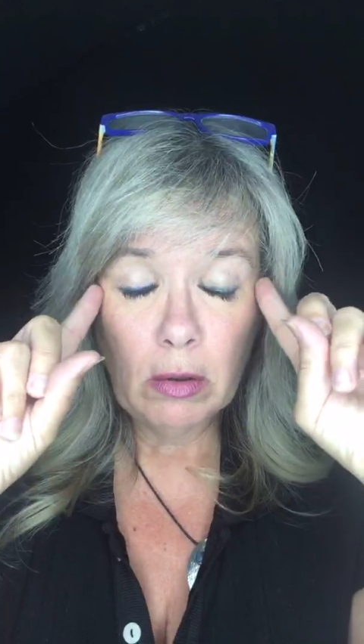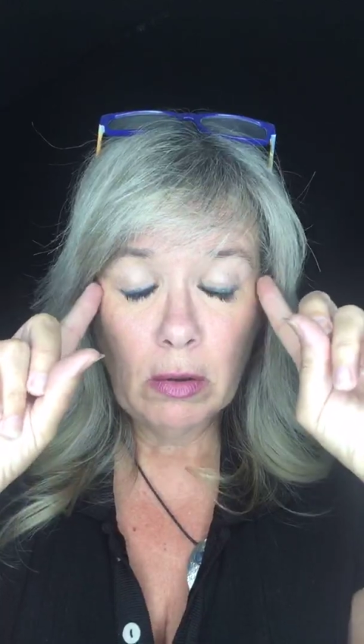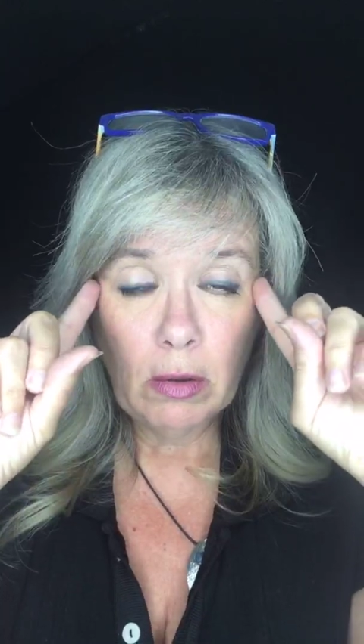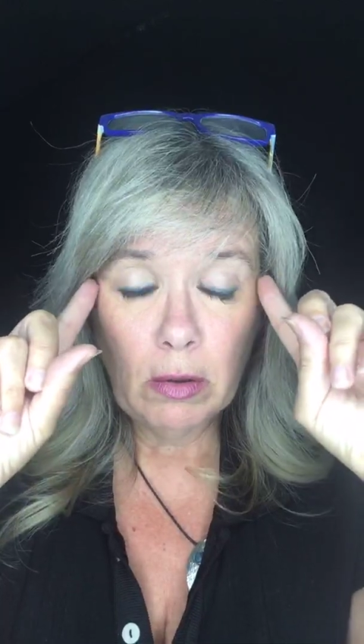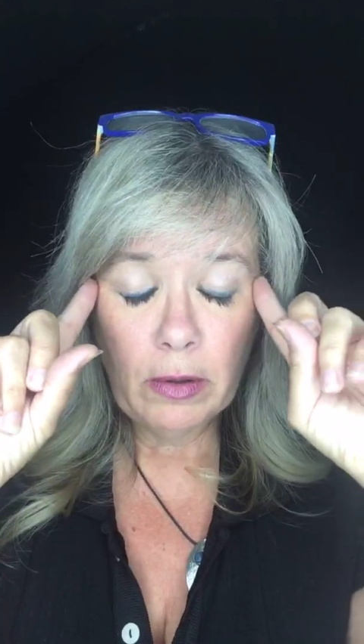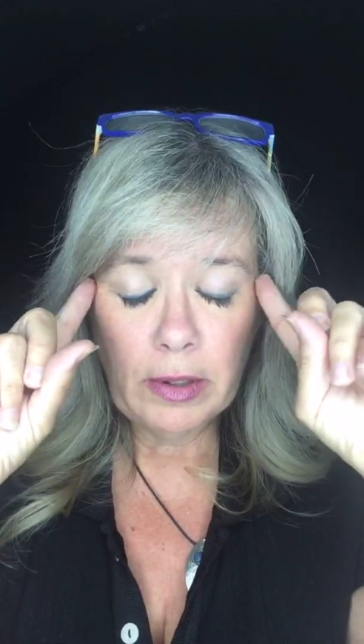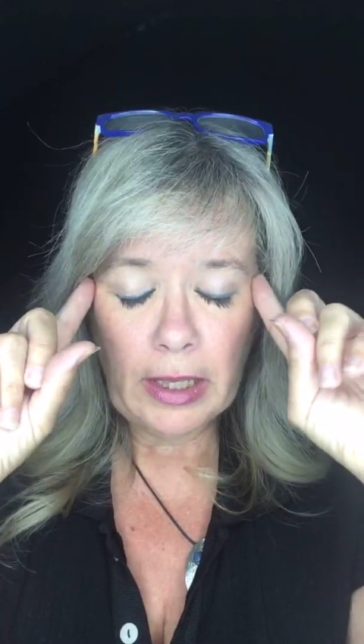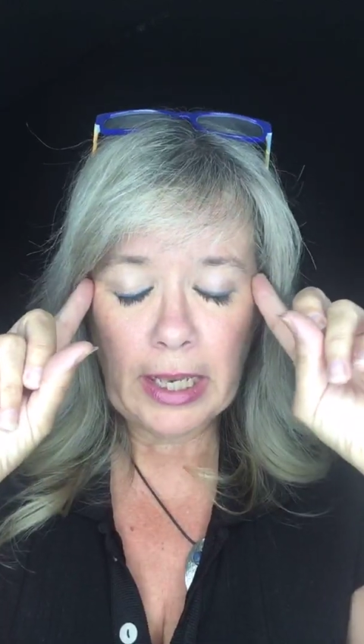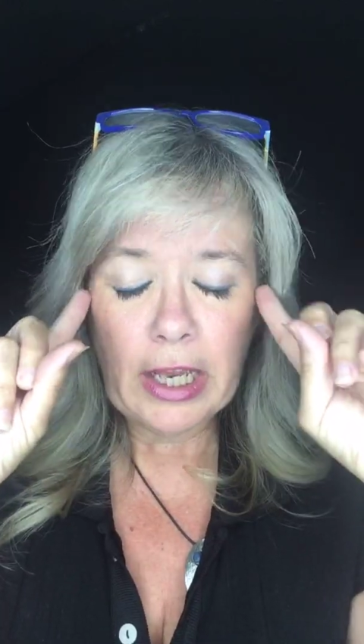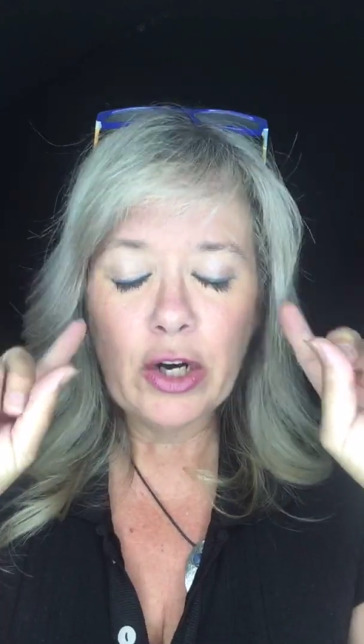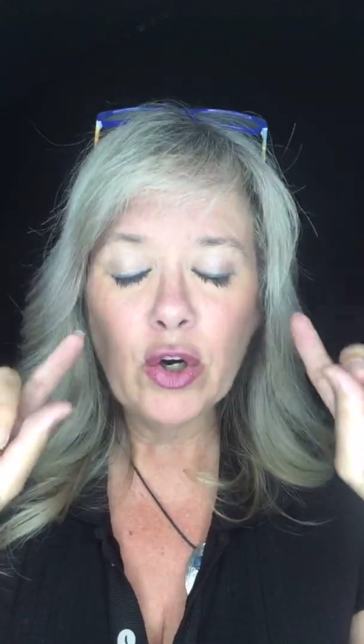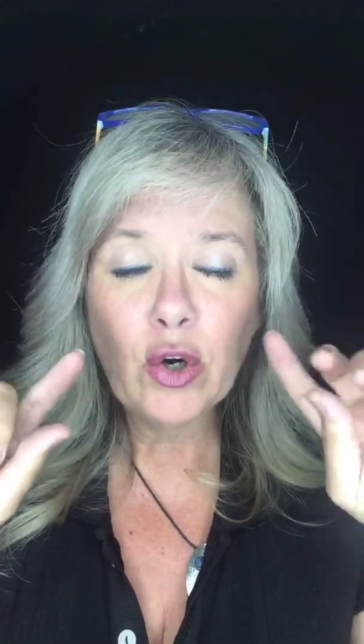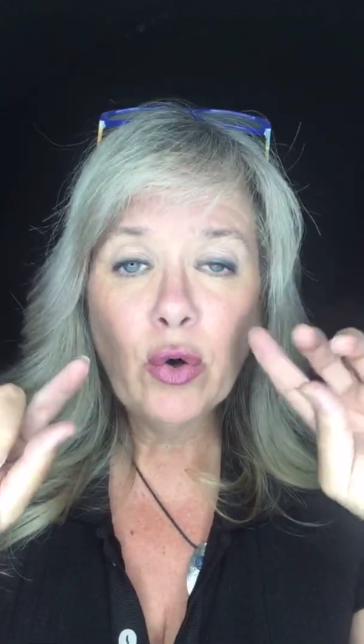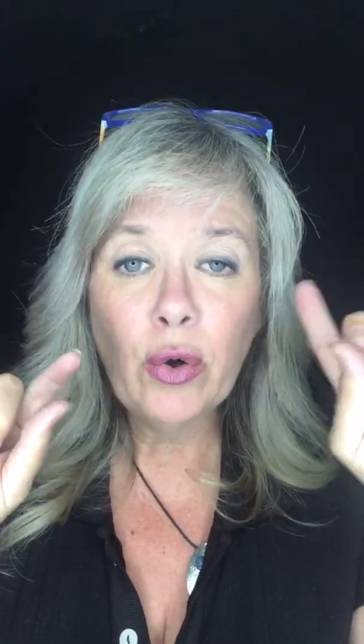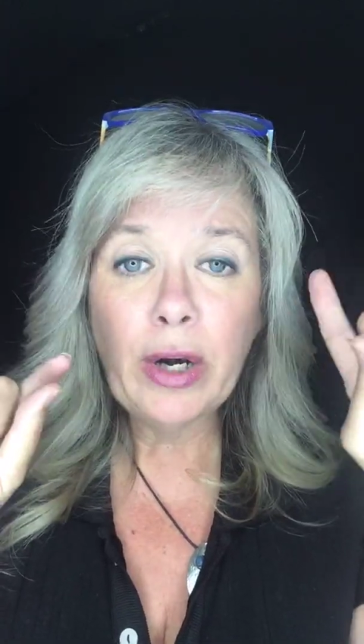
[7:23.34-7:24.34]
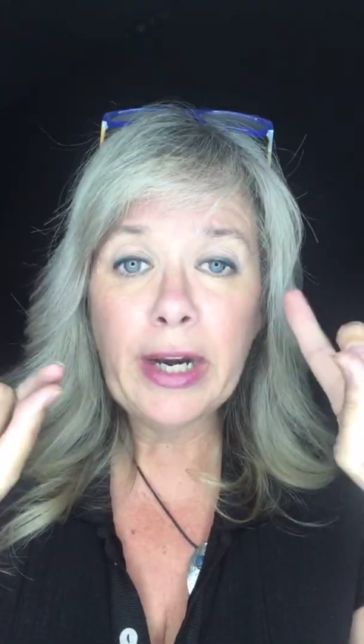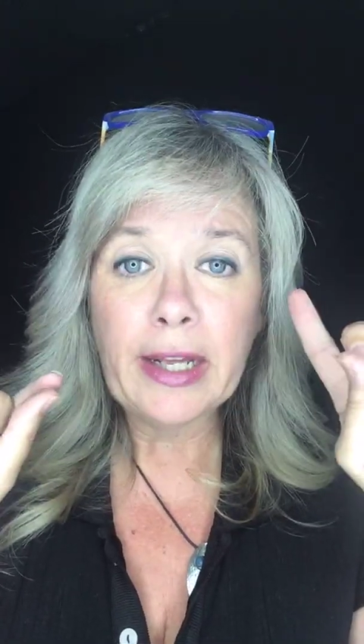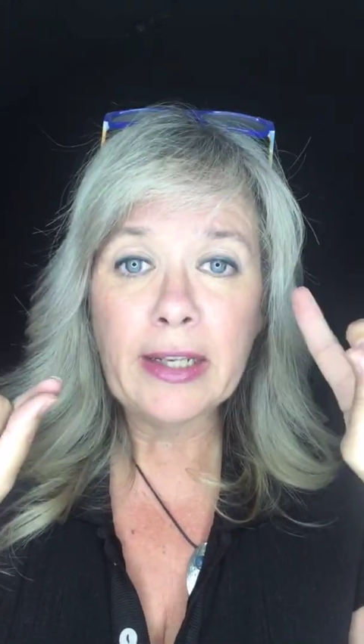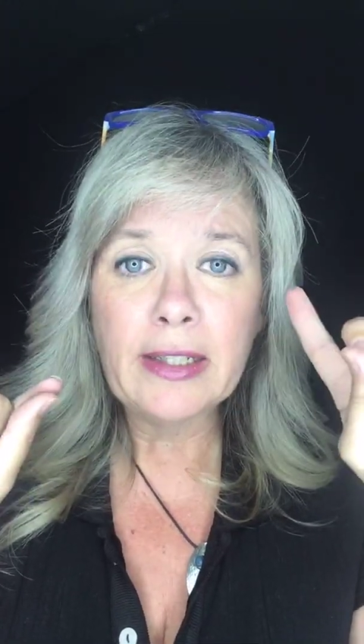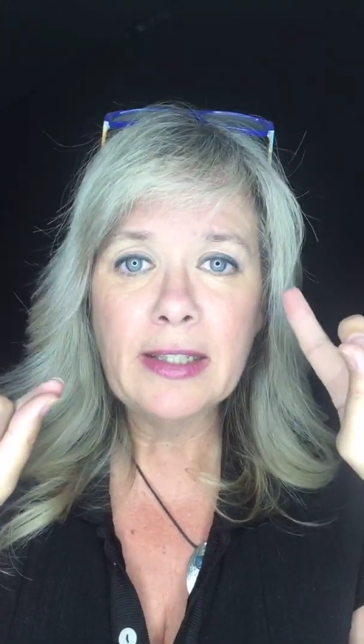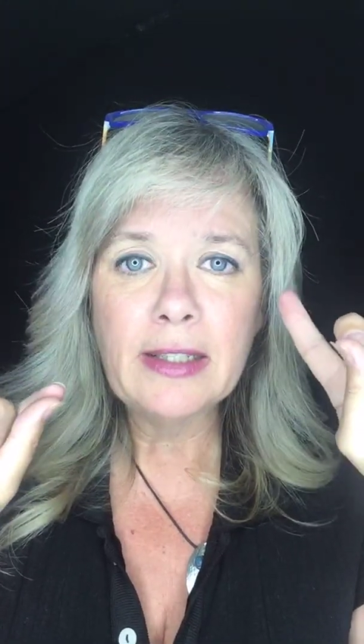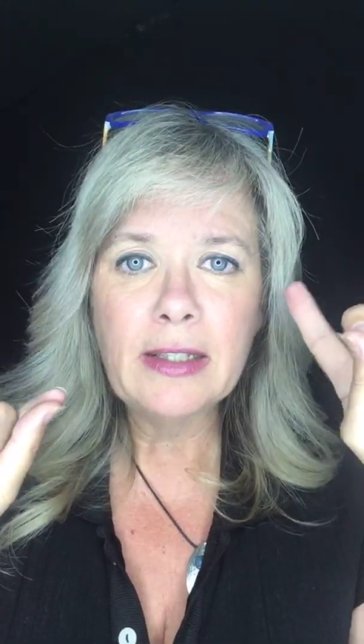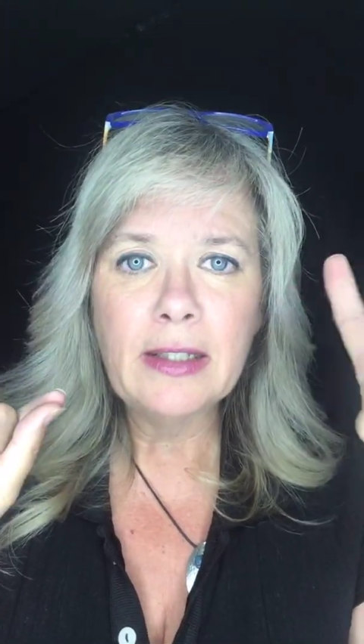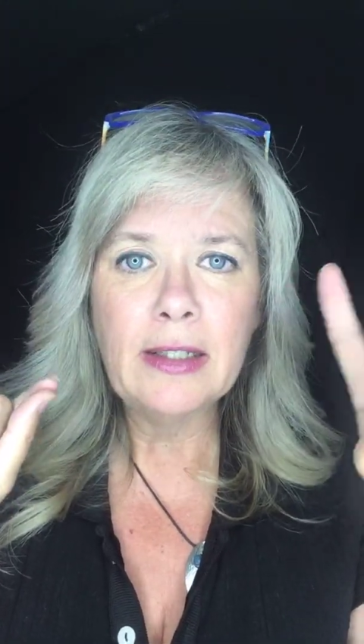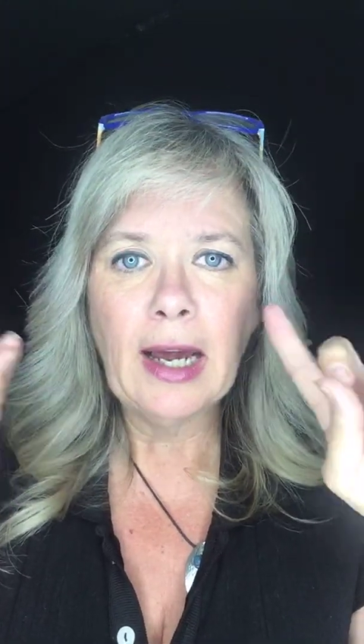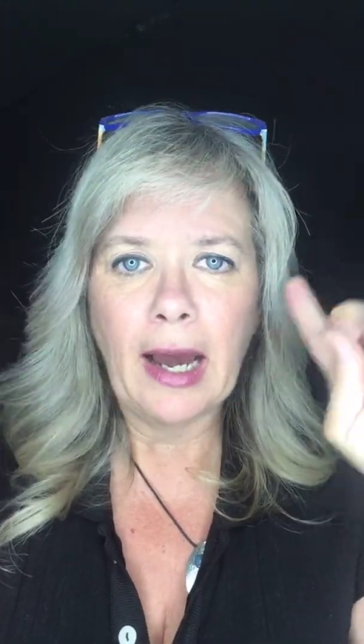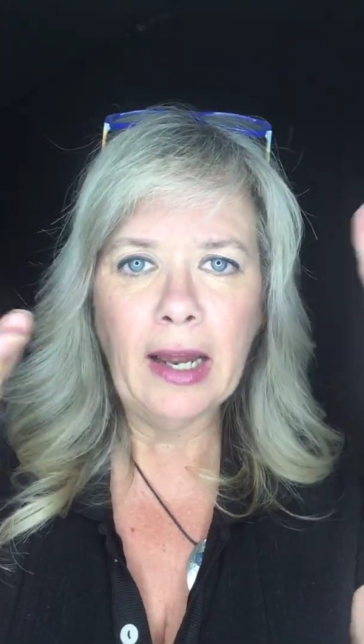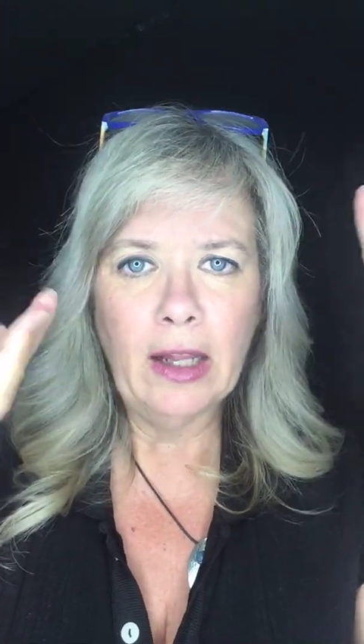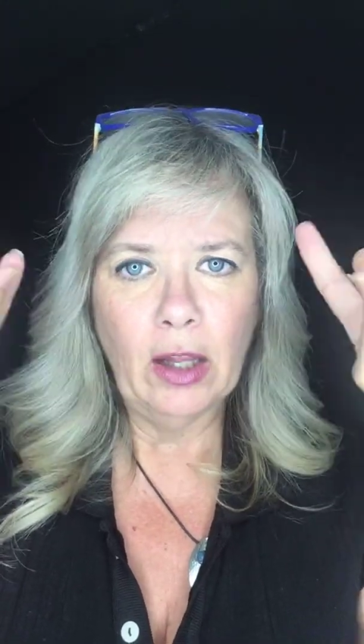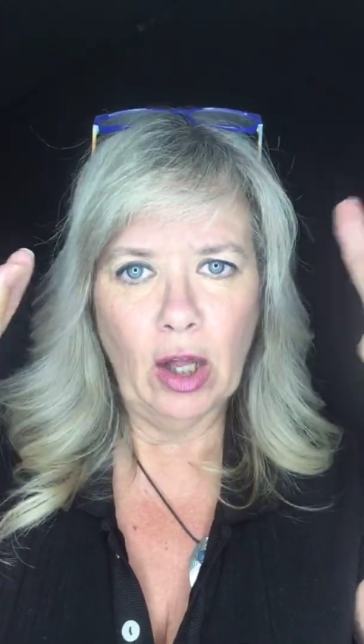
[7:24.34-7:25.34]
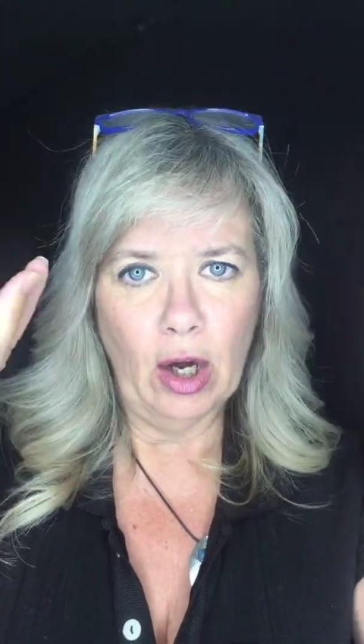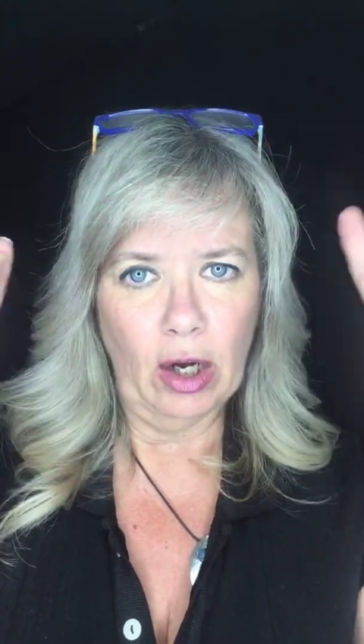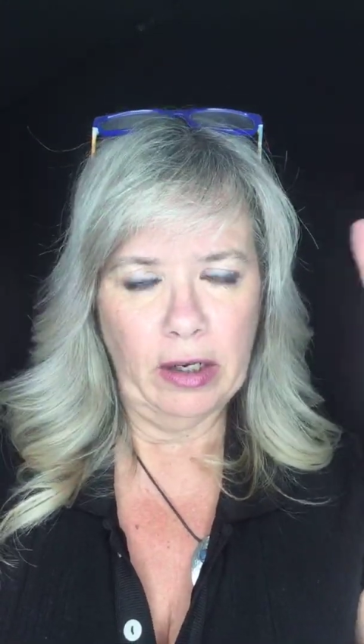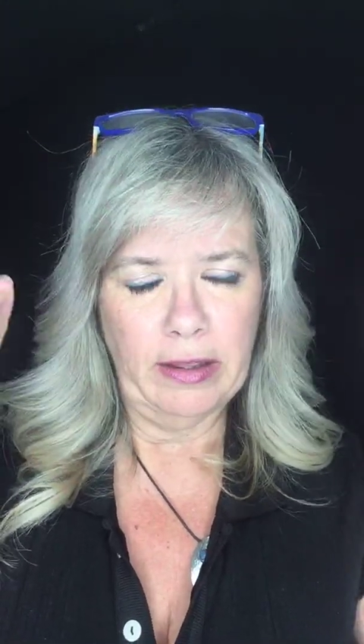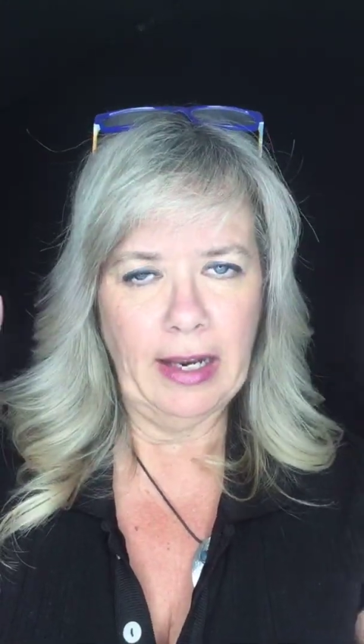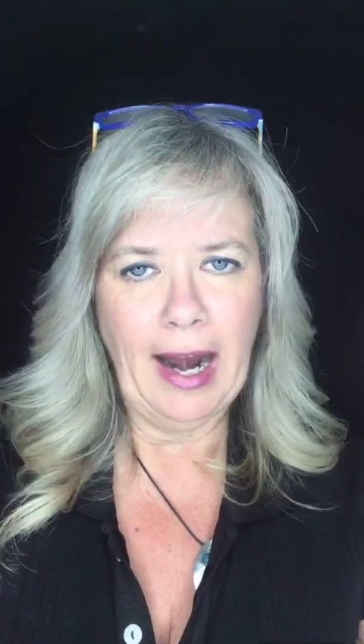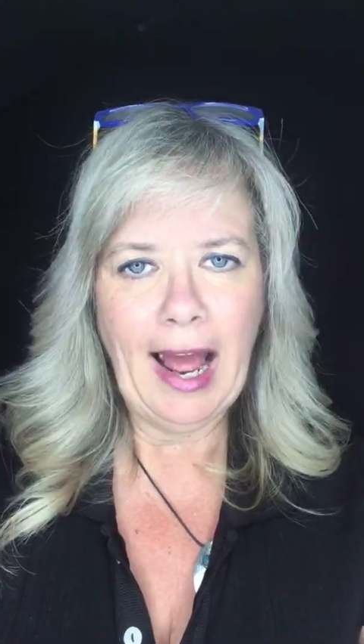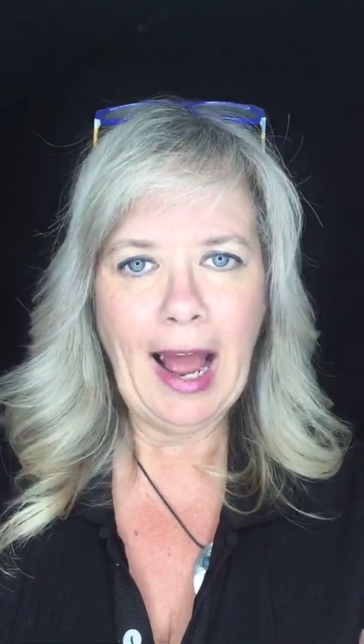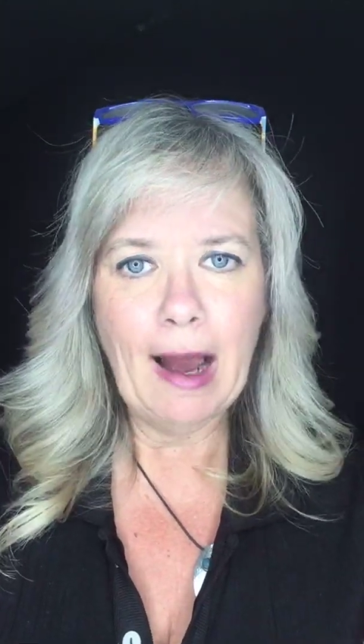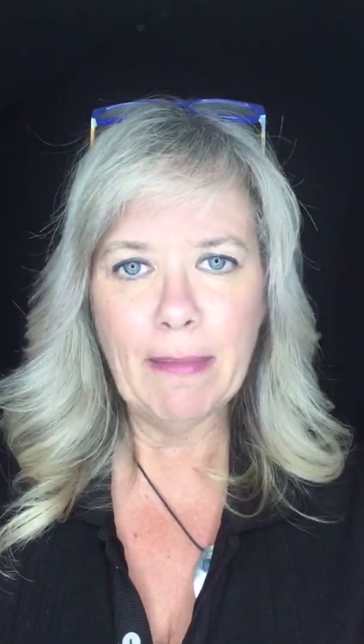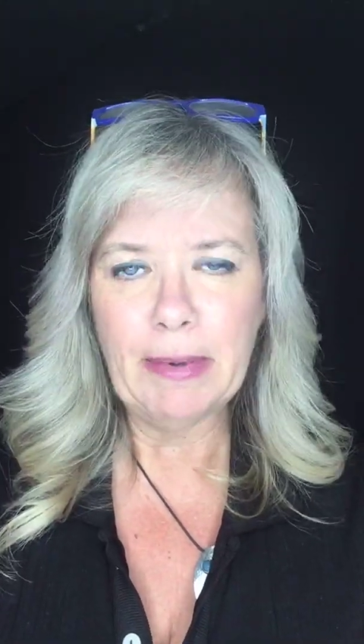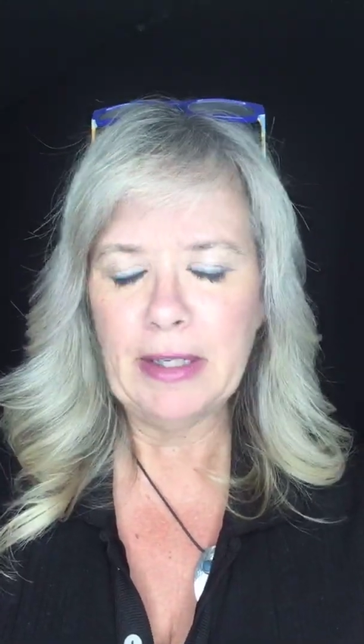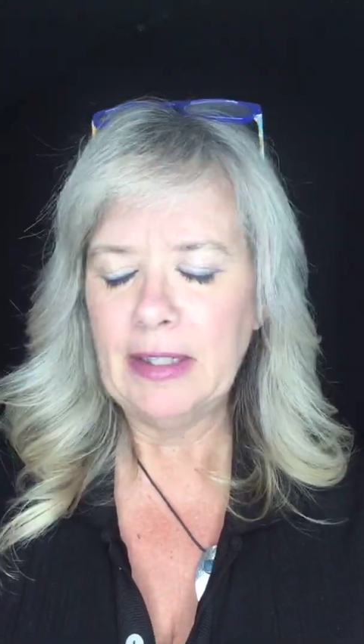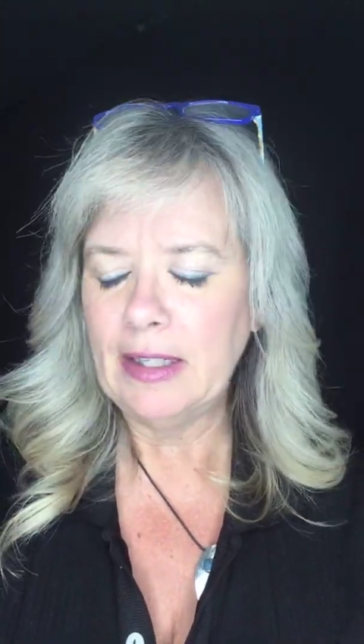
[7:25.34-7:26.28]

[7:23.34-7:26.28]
the inner critic's dialogue that happens.